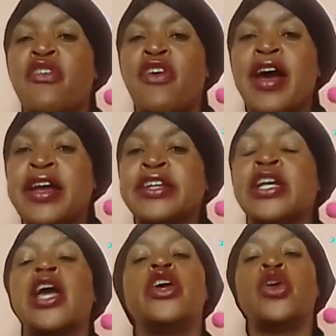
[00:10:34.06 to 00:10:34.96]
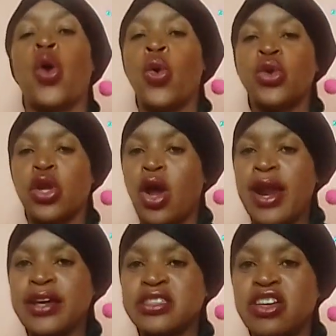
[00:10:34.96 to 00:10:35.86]
find your own
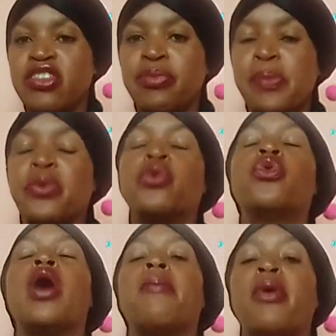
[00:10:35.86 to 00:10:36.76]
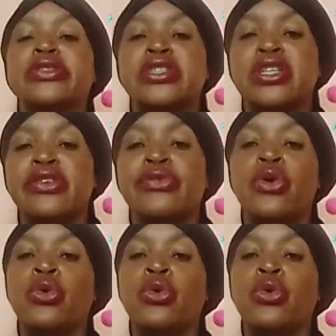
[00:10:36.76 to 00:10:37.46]
collective, people who are positive,